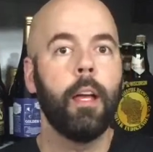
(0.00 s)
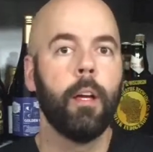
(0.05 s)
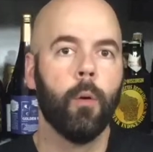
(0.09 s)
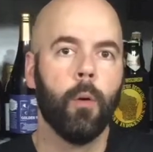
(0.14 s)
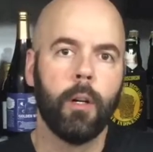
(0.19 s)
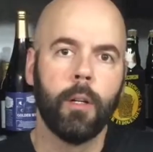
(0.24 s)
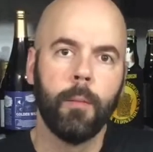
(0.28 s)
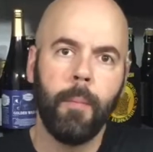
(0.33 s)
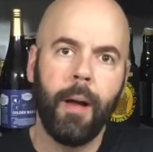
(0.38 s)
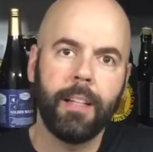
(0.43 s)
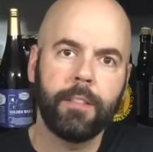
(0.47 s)
Hey,
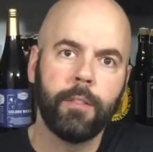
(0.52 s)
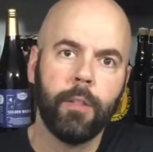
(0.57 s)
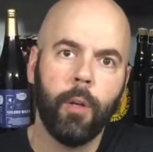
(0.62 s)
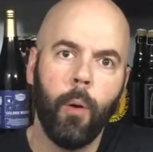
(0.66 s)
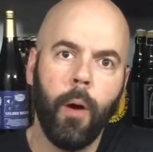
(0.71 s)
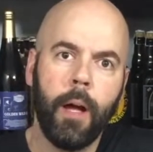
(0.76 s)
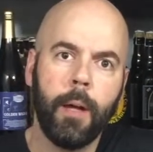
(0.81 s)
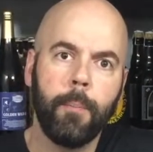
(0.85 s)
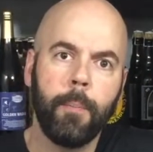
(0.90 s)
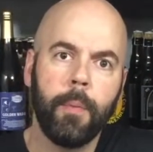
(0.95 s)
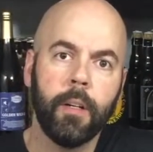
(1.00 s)
welcome back to No
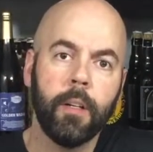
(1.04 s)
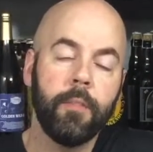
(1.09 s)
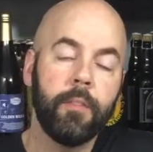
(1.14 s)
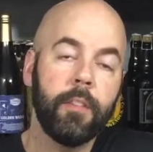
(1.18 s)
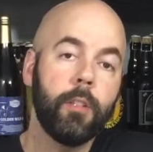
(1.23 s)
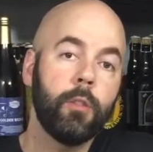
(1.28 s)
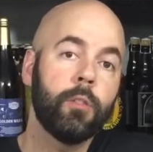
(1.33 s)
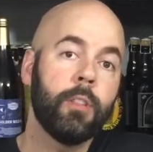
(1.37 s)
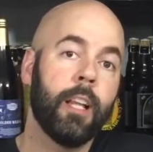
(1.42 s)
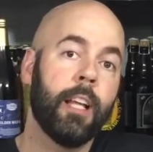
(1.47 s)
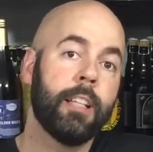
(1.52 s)
Hype Beer
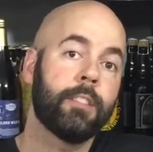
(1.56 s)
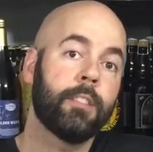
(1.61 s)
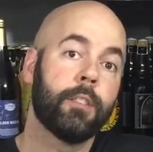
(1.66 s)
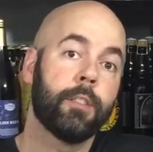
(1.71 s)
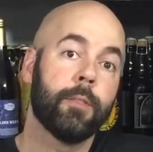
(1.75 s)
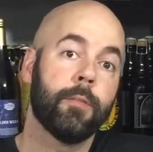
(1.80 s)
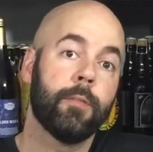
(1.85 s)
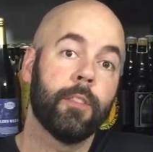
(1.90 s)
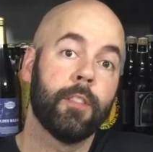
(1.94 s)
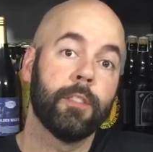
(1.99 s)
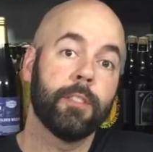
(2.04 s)
Reviews. Unless it's
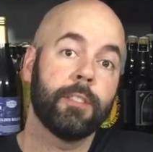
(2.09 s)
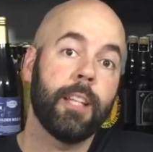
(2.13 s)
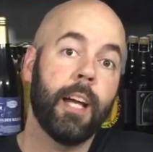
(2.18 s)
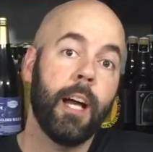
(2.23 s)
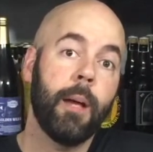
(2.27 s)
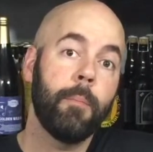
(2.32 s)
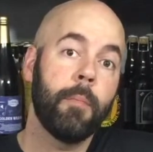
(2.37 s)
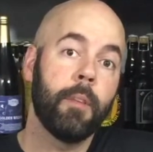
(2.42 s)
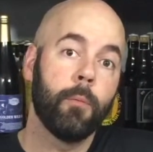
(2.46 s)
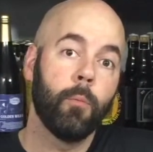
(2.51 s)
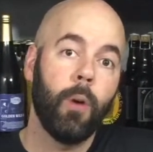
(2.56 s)
your first
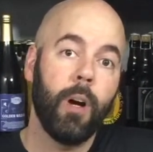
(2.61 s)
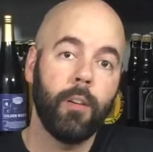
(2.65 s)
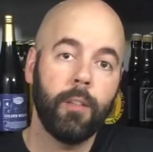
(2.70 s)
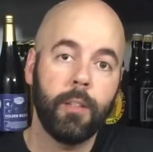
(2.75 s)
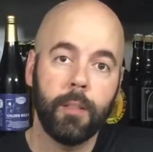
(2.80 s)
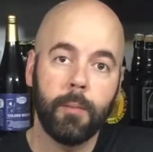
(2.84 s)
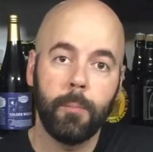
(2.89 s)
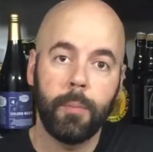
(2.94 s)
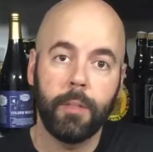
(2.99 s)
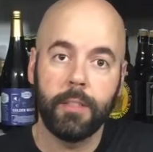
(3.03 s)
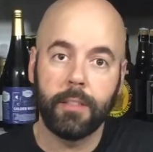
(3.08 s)
time, then
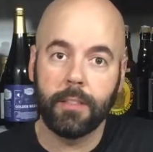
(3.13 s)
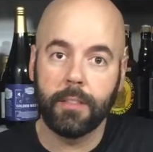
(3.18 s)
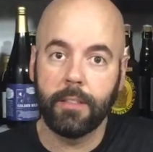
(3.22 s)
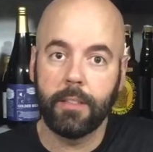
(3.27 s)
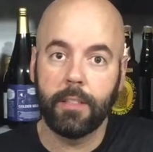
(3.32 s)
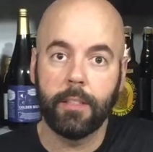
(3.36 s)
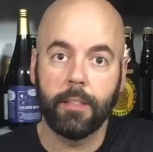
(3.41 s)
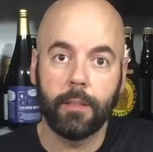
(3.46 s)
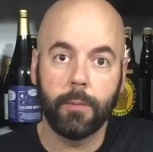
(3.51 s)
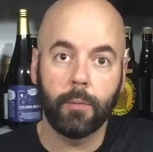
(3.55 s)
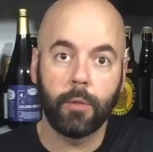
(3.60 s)
welcome. Please
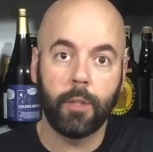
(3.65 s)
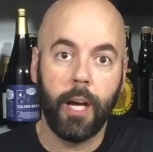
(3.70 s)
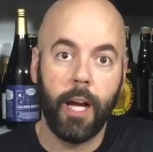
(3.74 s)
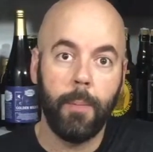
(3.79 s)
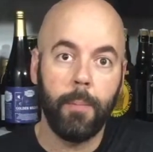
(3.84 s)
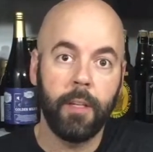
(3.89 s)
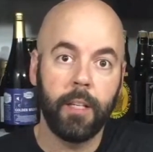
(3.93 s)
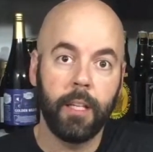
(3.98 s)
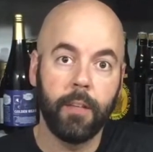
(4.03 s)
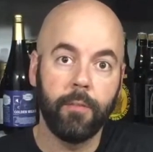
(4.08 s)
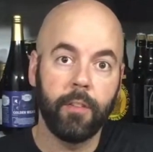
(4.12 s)
consider
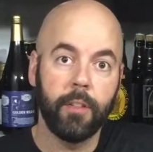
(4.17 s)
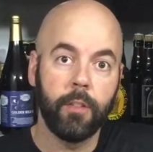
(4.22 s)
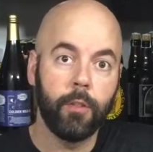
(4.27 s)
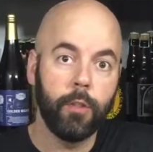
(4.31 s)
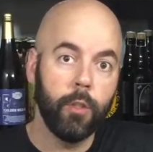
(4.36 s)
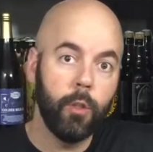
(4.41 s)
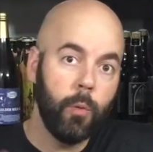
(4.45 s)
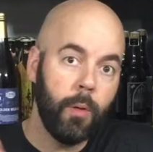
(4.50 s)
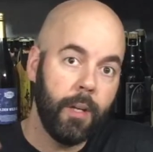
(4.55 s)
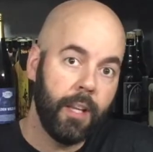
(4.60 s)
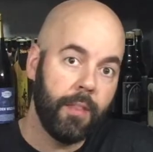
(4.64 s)
subscribing. If you
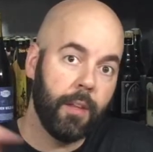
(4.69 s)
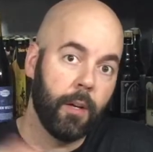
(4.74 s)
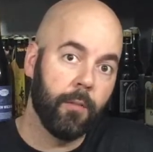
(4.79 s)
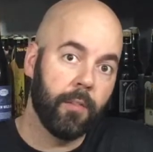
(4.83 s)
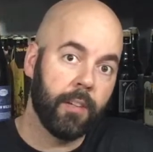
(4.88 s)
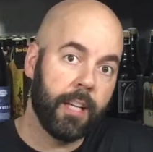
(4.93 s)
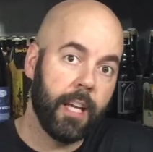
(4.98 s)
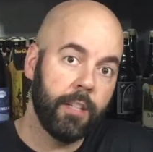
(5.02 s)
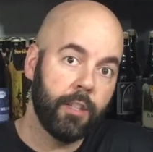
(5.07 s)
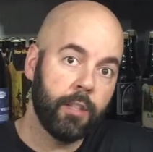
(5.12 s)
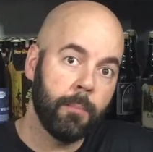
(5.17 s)
do, hit the
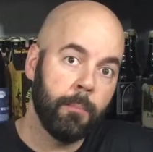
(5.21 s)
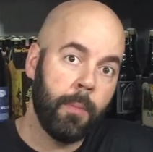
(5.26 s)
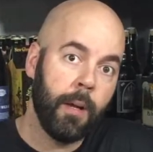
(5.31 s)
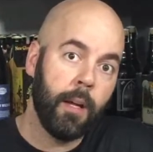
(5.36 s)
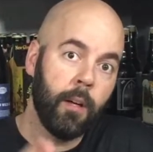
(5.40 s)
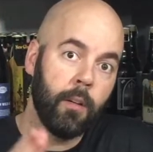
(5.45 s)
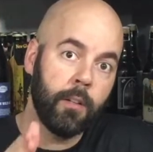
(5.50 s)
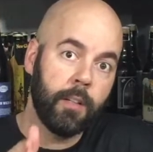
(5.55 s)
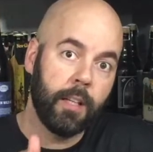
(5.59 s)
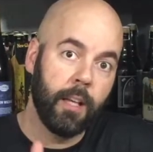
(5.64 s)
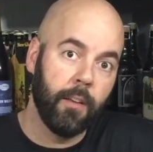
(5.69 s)
notification
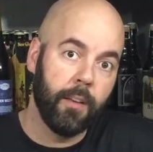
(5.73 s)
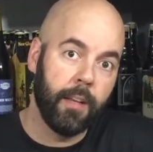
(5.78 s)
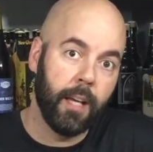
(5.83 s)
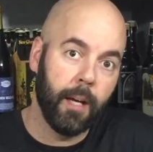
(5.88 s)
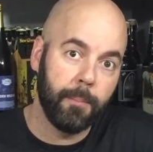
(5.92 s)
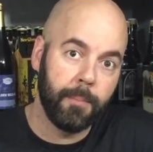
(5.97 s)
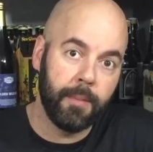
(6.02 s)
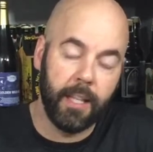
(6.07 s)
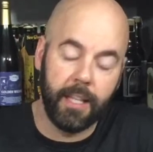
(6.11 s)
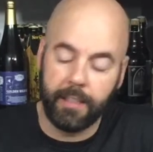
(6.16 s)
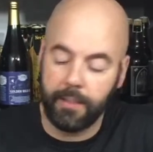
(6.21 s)
bell. Gilly
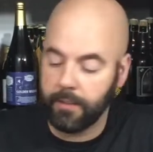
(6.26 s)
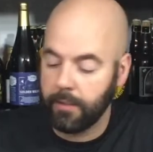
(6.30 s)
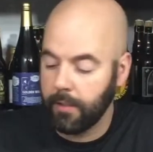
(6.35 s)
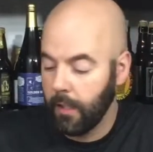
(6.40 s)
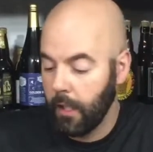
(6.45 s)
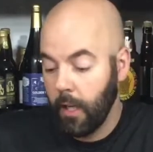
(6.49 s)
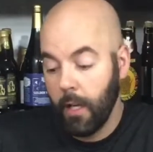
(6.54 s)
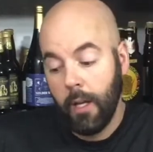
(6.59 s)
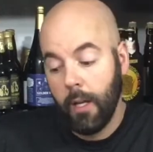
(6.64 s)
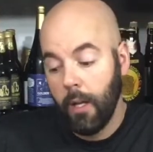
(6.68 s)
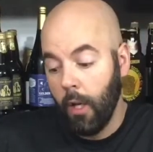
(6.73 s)
updates.
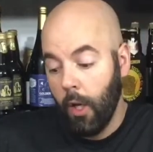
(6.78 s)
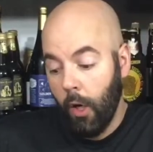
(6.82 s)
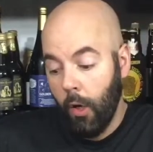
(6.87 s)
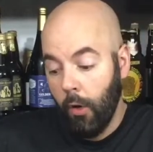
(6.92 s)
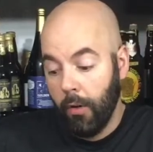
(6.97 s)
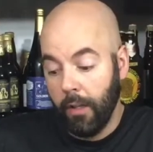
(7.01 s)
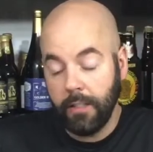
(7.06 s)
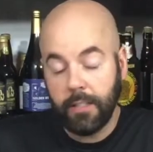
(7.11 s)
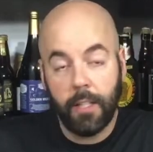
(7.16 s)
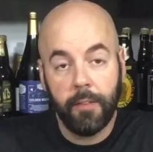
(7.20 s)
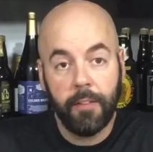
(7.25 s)

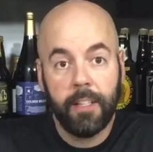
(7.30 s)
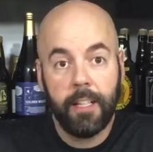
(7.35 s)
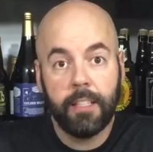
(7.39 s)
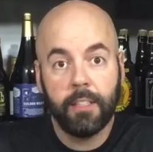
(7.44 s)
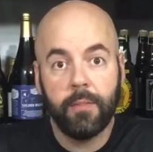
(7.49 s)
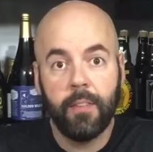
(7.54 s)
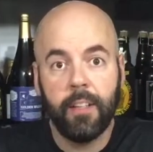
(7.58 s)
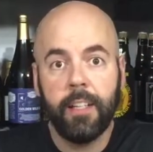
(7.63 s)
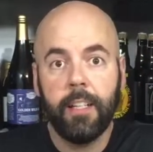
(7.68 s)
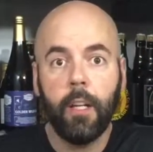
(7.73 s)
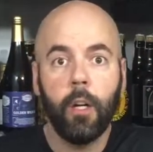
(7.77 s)
Release every day's
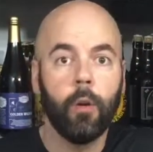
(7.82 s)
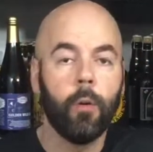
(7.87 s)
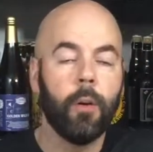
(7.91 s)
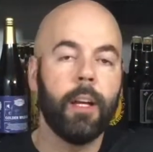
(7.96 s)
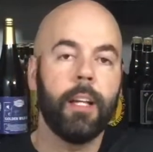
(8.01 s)
video.